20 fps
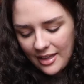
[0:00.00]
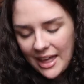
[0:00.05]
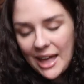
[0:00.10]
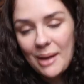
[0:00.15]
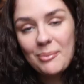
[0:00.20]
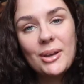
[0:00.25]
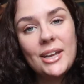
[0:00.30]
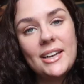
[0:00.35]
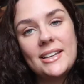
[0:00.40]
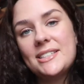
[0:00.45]

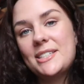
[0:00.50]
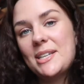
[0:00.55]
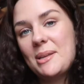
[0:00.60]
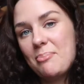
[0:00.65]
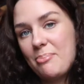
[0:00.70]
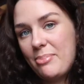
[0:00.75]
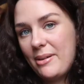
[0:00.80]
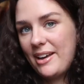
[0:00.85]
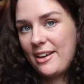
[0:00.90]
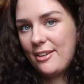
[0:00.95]
I'm going to say
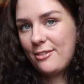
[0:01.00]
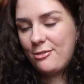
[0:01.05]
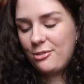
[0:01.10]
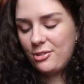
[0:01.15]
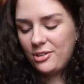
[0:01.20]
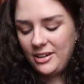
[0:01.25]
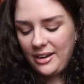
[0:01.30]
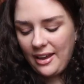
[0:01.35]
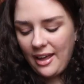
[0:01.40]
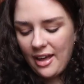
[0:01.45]
bye
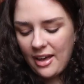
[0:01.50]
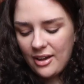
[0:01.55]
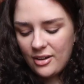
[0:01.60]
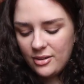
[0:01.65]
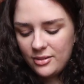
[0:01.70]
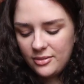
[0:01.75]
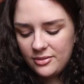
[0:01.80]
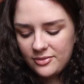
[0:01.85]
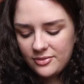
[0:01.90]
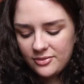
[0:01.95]
for
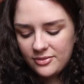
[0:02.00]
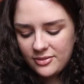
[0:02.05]
now.